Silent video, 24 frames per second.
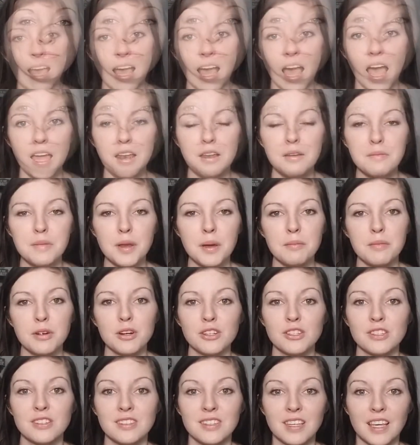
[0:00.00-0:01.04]
Item
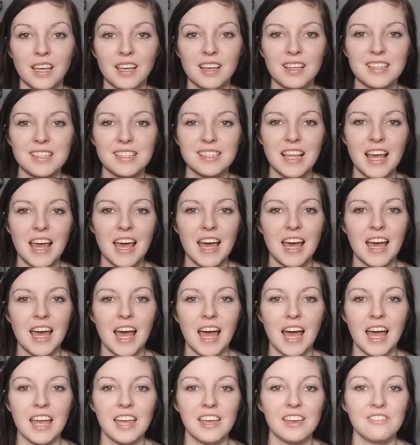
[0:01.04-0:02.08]
number 6 that
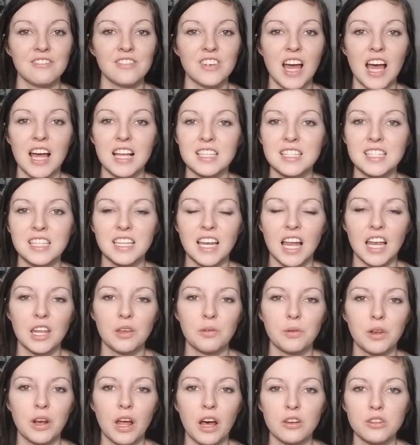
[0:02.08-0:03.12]
I have not seen
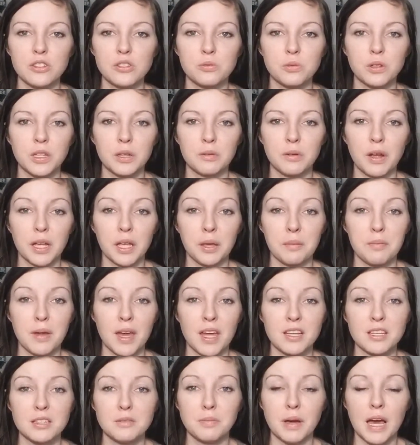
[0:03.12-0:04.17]
anyone else really
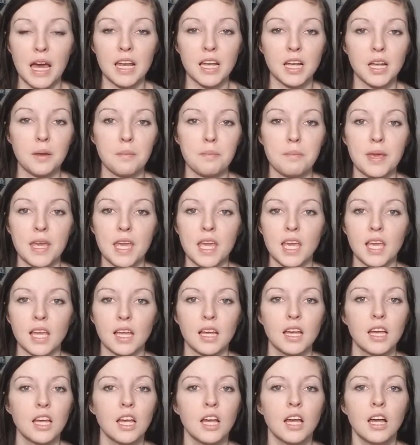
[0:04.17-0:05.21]
recommend but ended up
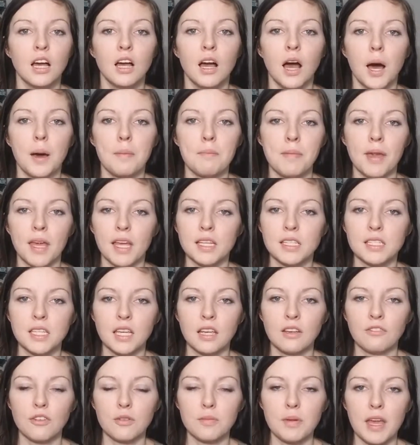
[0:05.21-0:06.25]
being
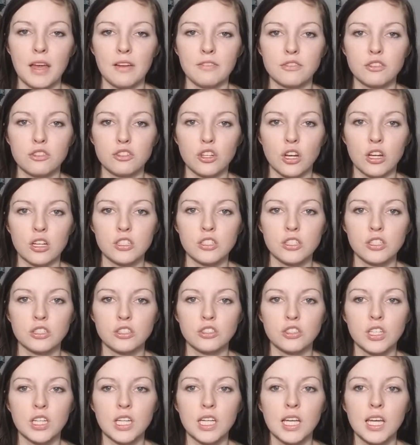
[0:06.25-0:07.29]
amazing for me after jaw
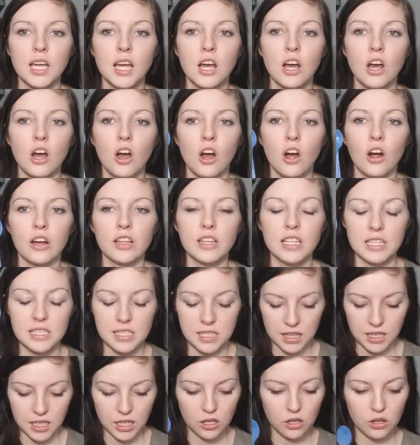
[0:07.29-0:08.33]
surgery are these
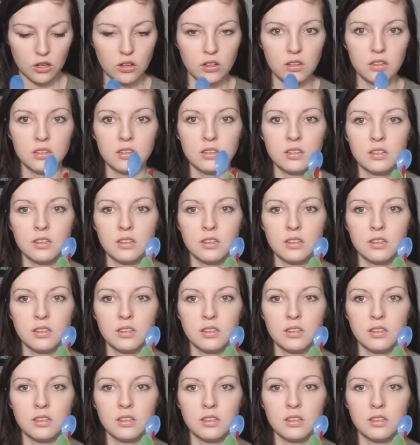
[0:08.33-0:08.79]
little